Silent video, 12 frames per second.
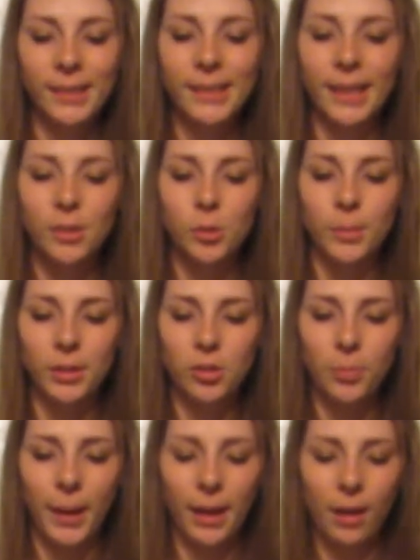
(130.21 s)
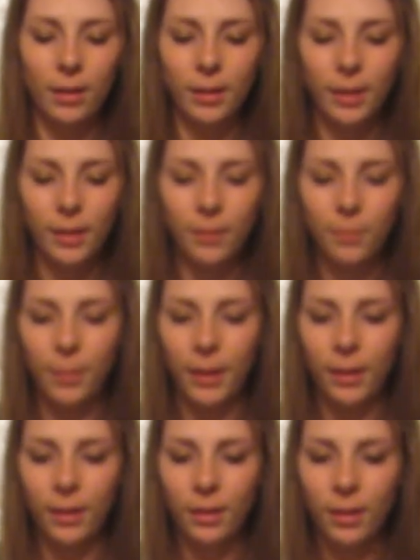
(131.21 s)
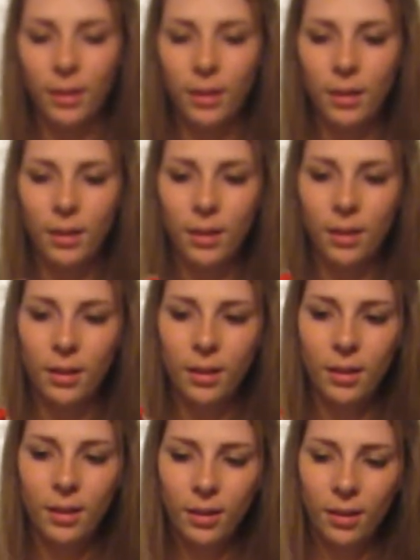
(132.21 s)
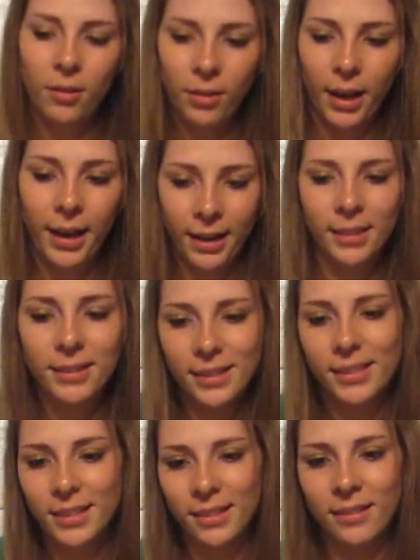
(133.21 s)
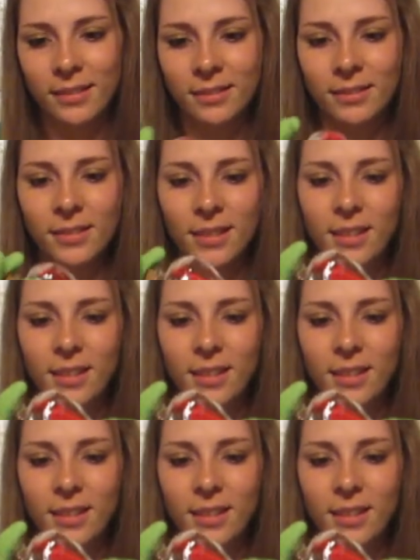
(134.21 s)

to get too much paint on it, but okay, so